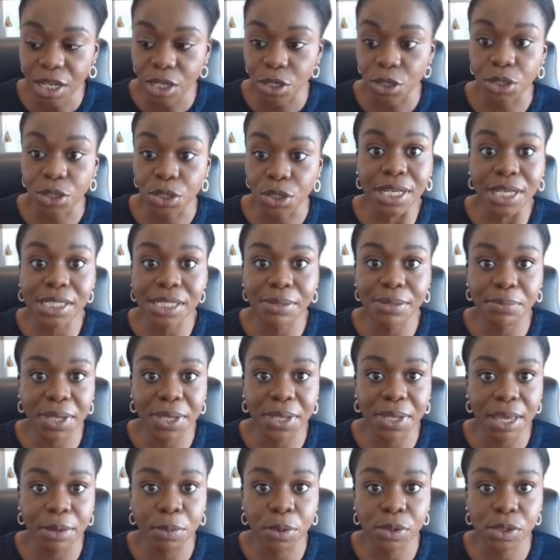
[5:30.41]
you need to
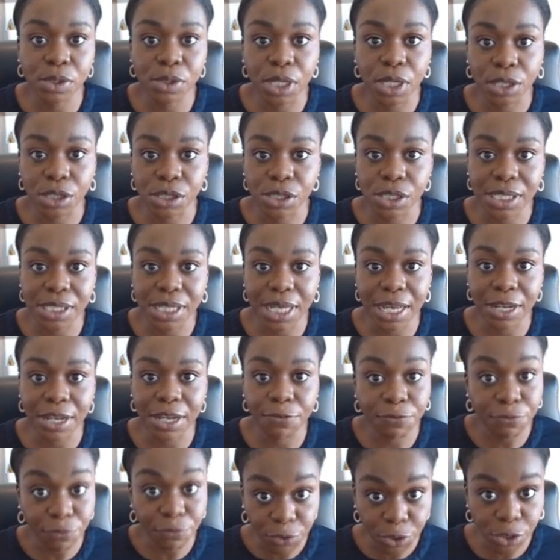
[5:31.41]
be able to understand
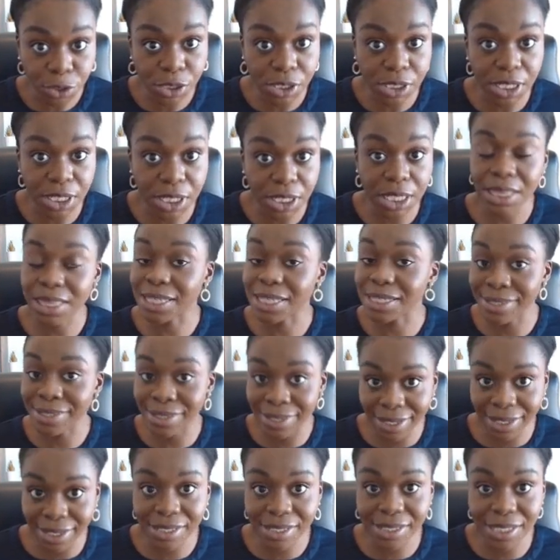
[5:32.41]
firstly the
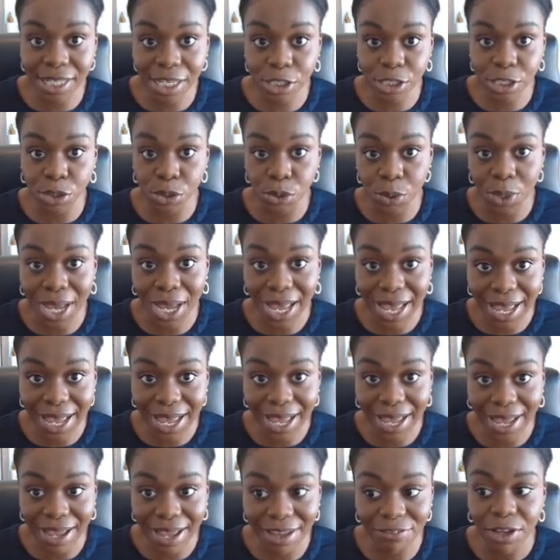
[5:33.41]
skills that you
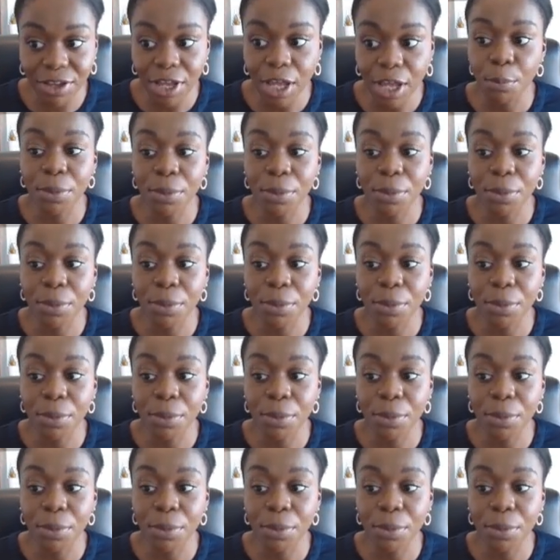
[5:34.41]
have,